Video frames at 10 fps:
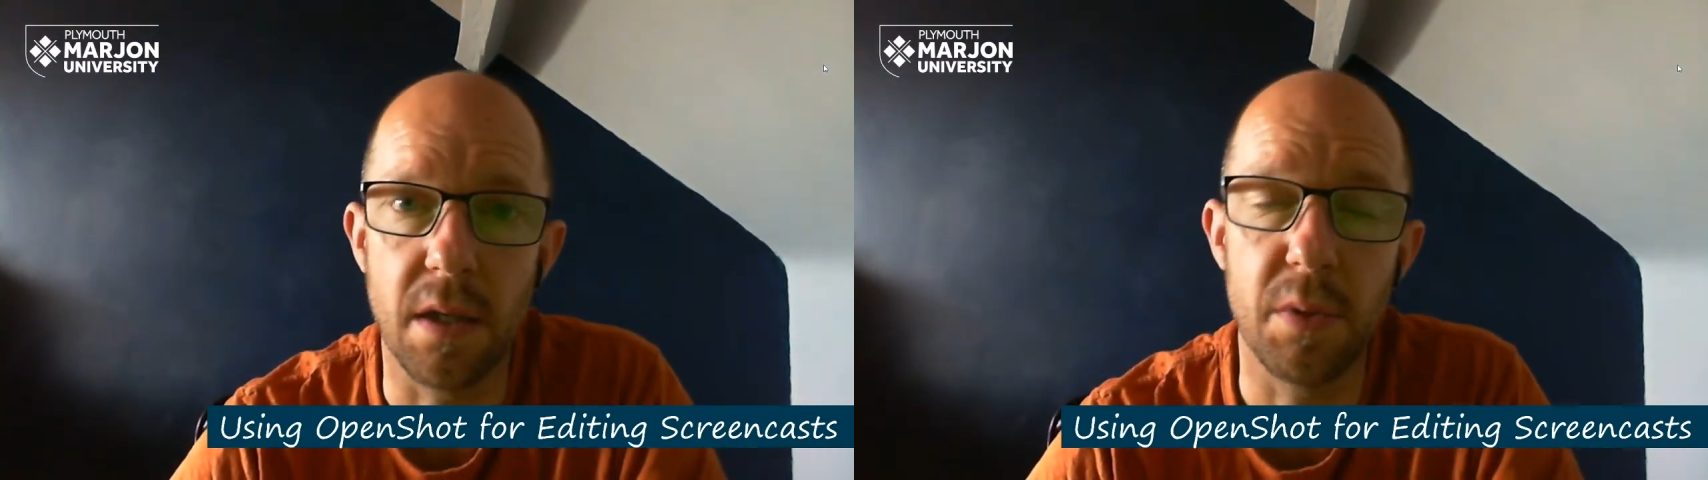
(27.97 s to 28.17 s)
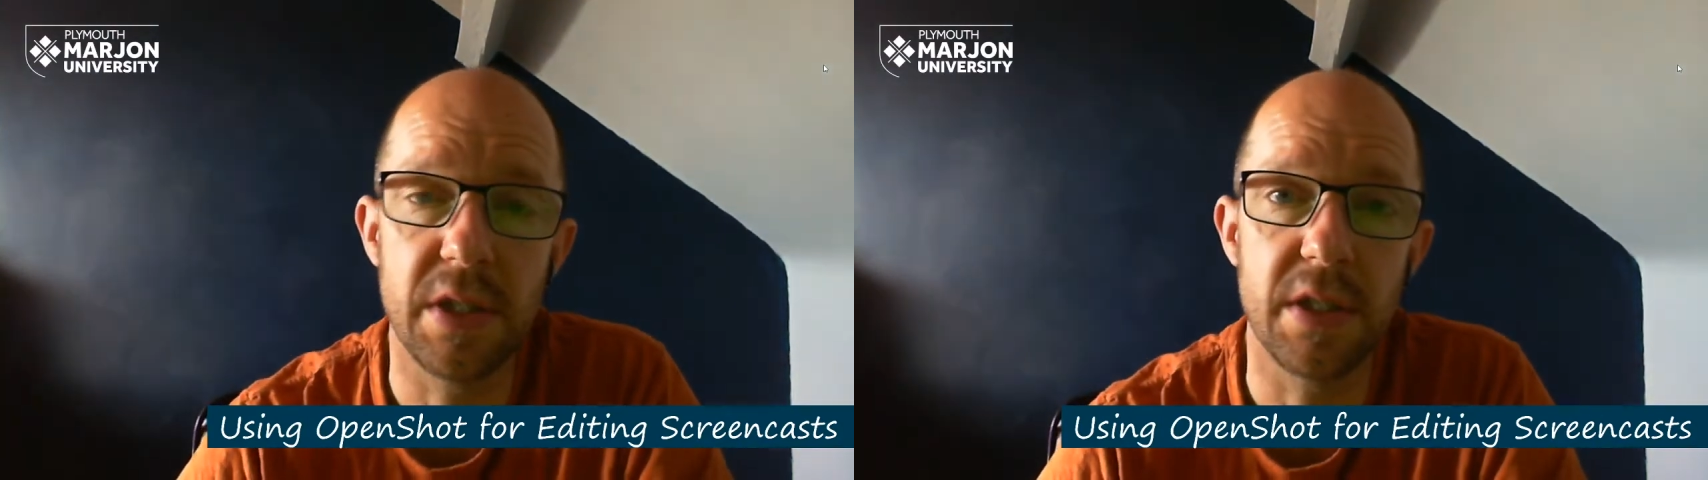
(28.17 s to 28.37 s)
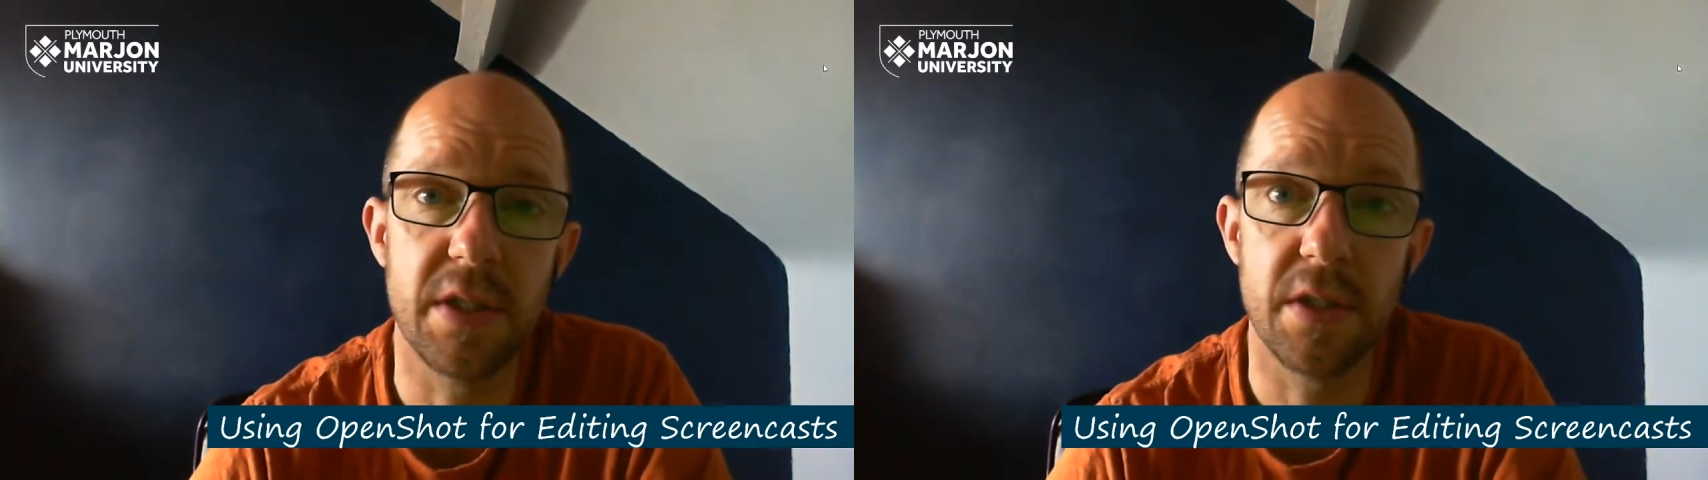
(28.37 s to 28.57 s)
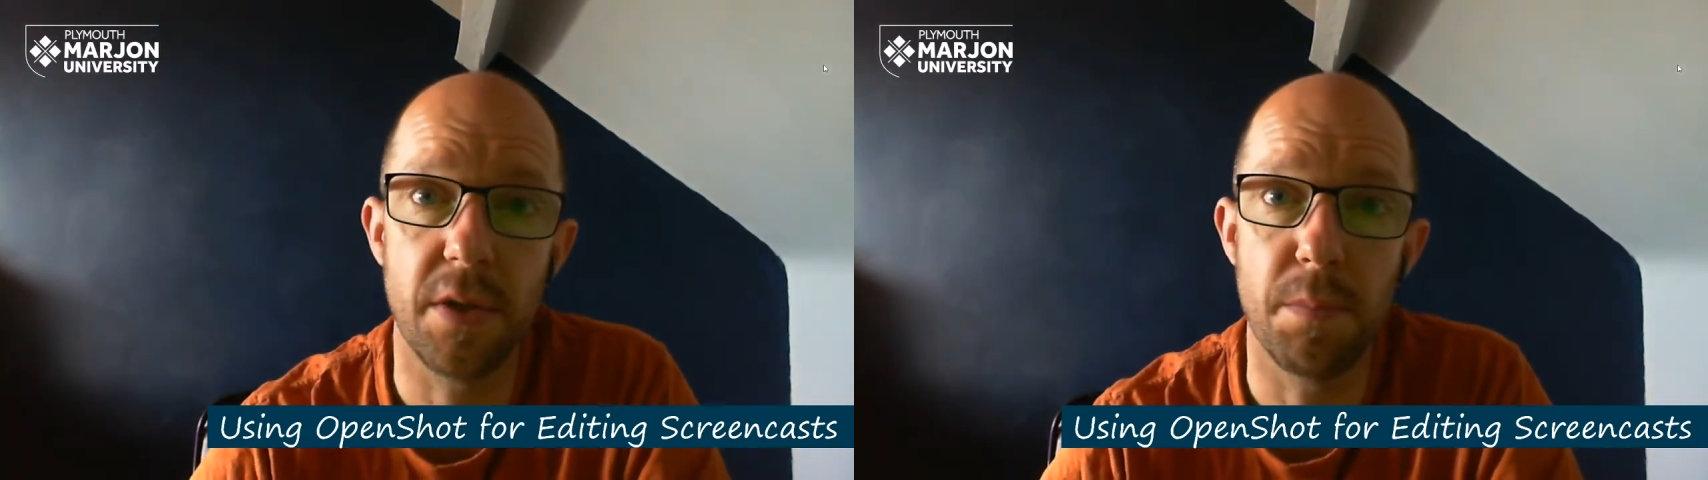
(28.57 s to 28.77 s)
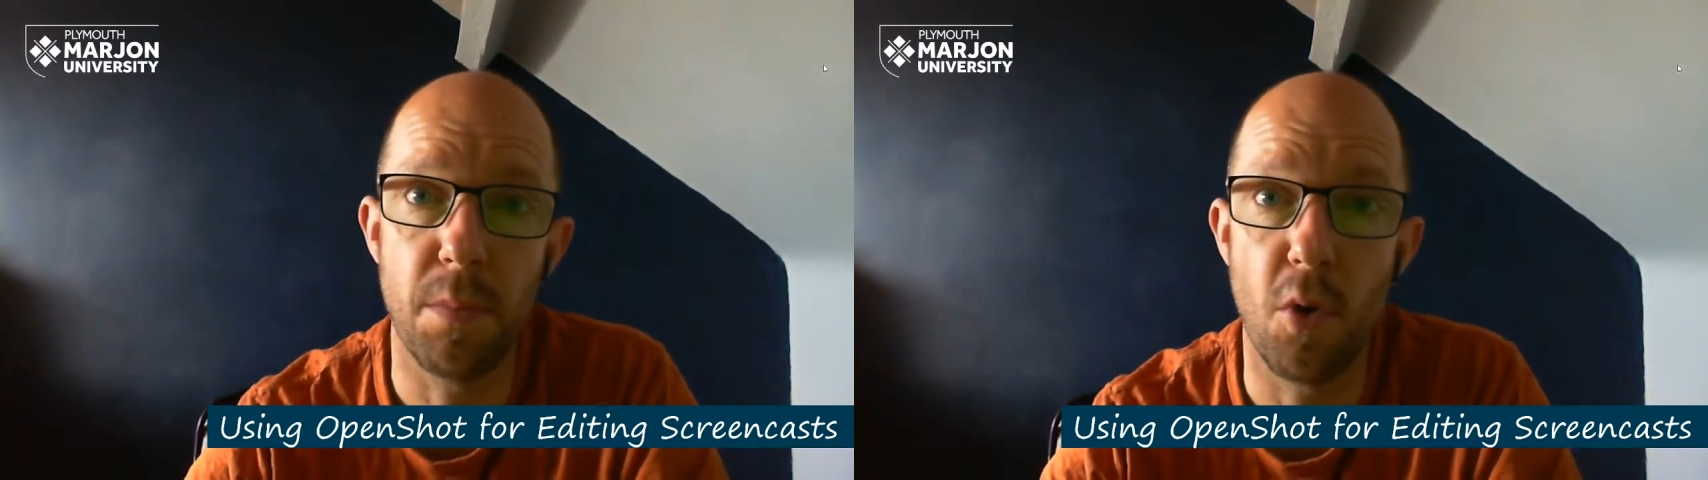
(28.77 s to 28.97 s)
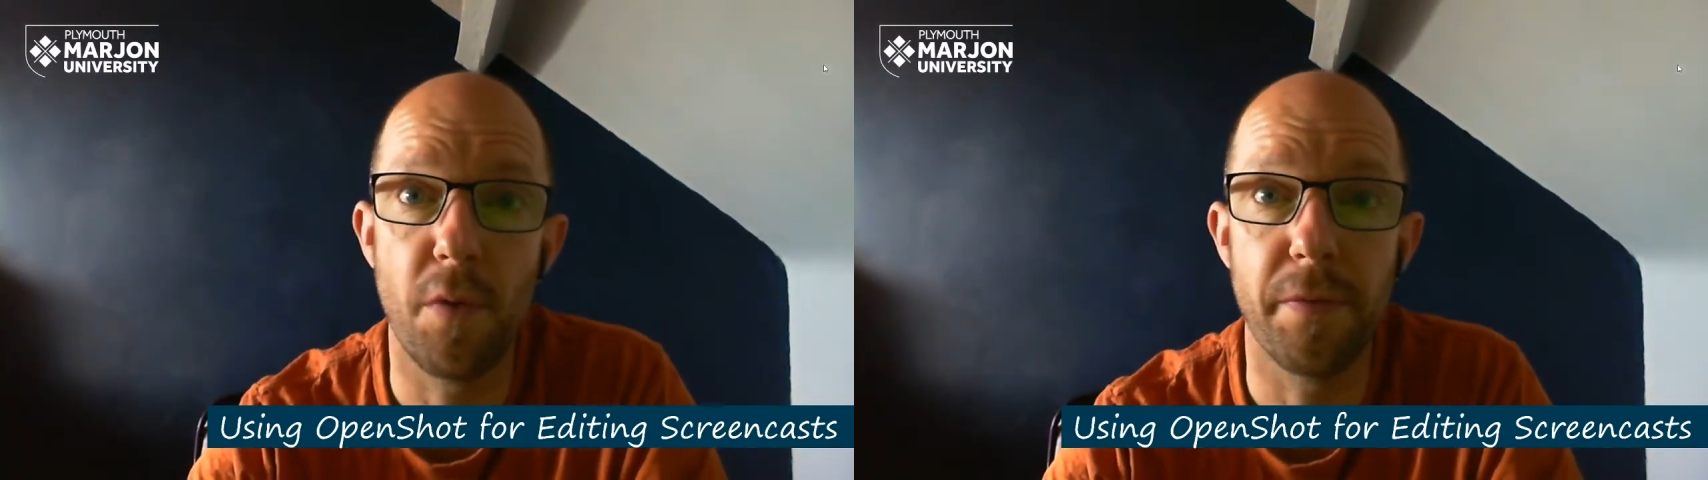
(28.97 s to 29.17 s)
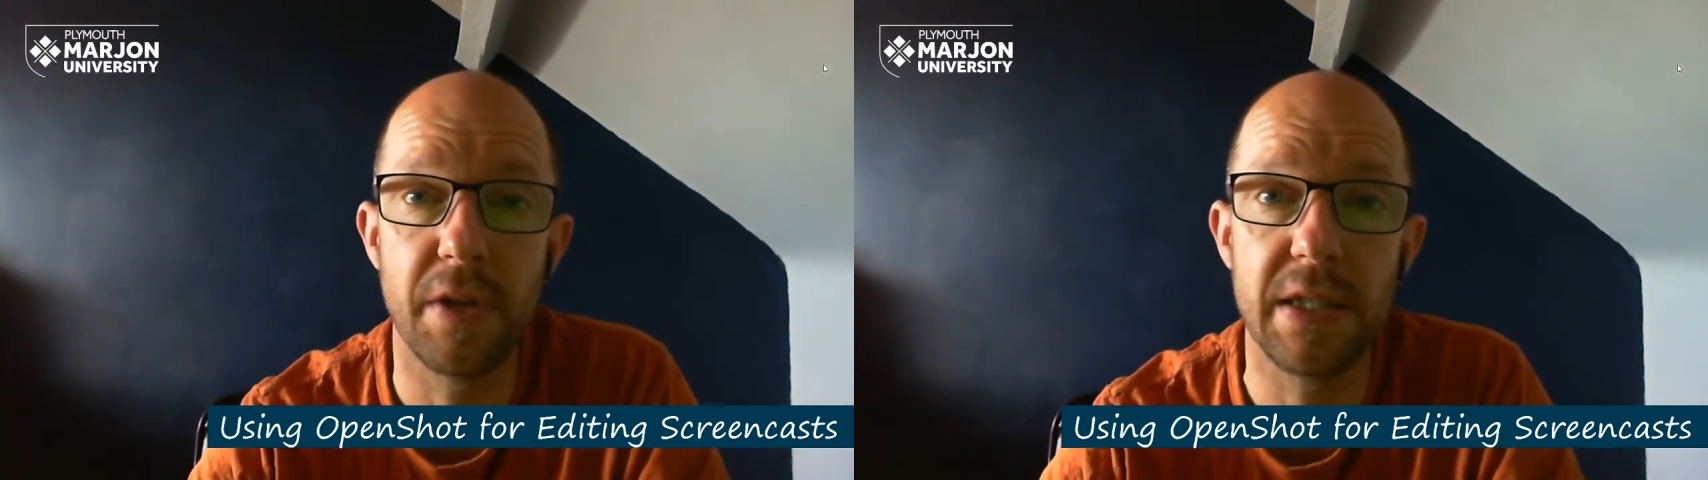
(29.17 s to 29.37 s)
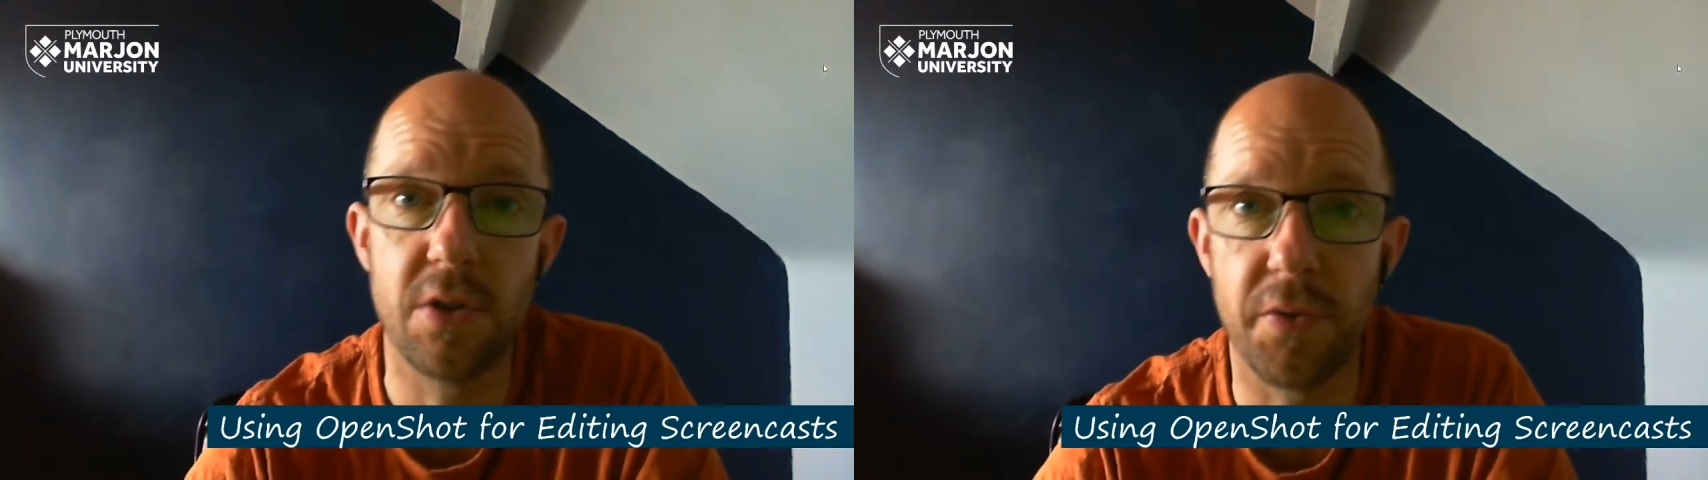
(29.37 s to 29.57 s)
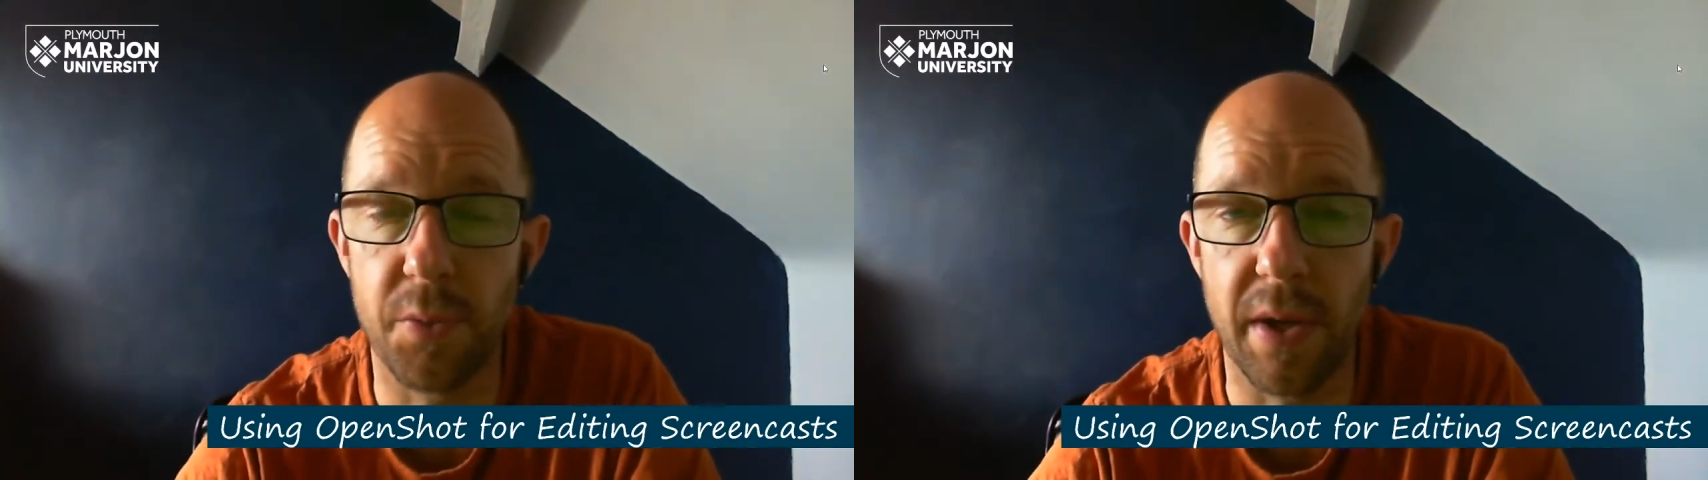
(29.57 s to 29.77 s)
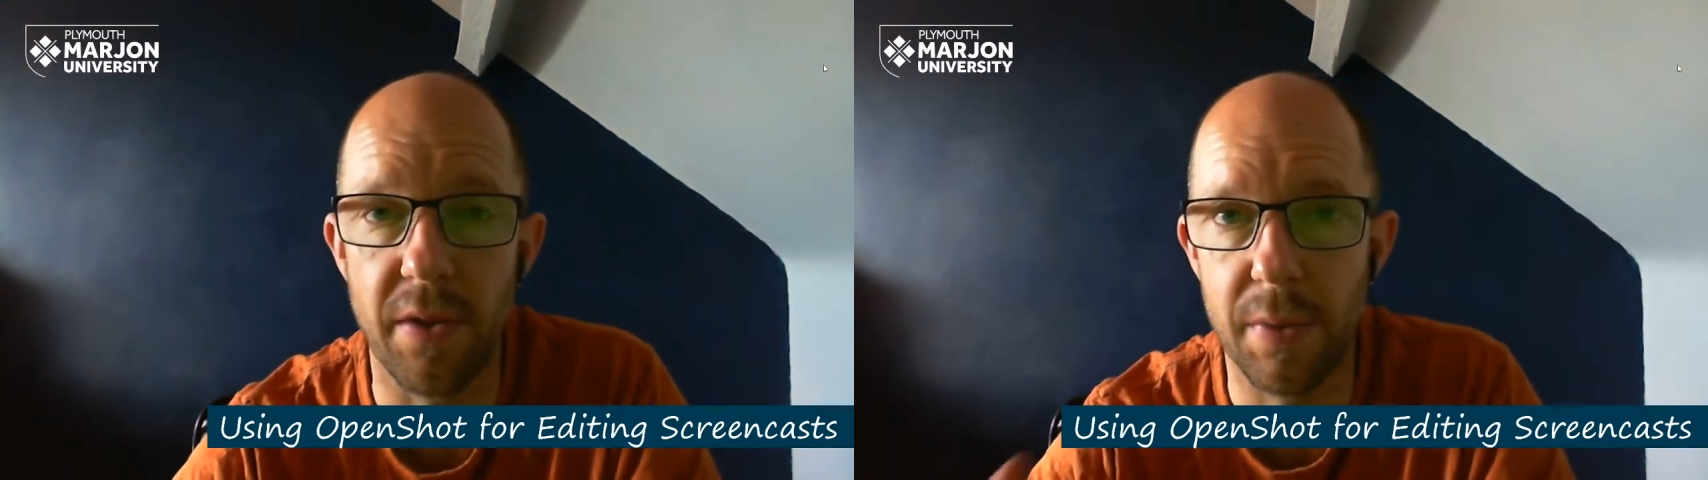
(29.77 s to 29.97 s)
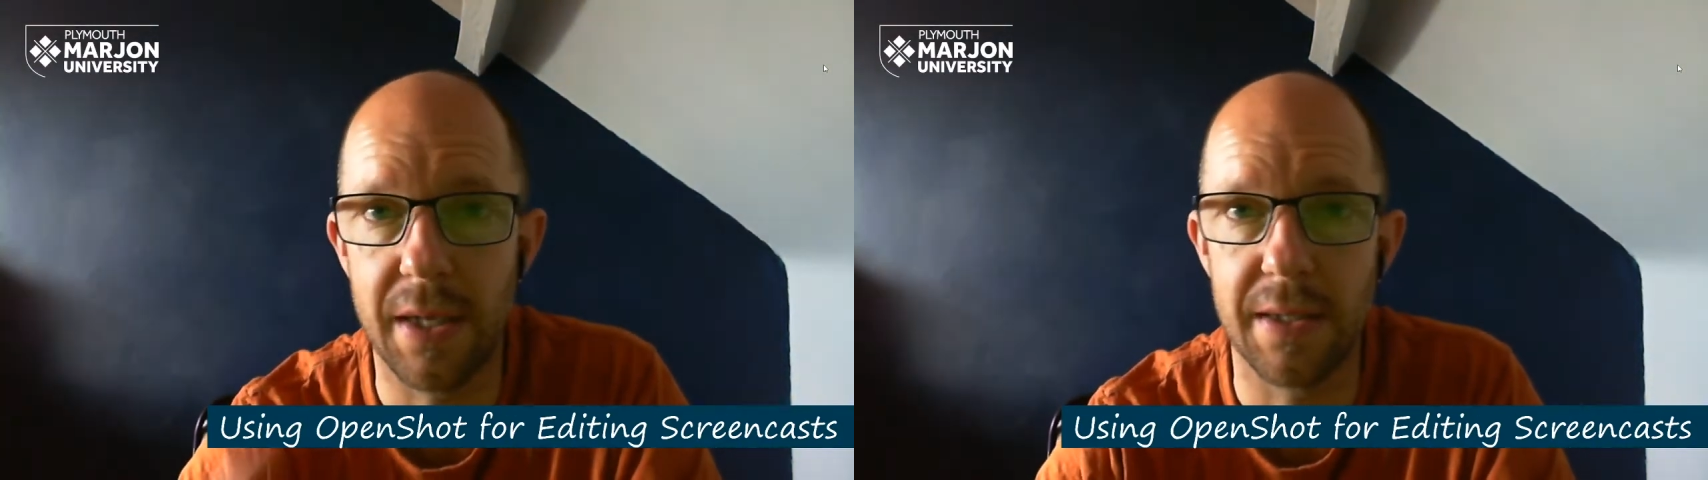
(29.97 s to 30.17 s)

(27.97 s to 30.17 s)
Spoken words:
which is more free software that we can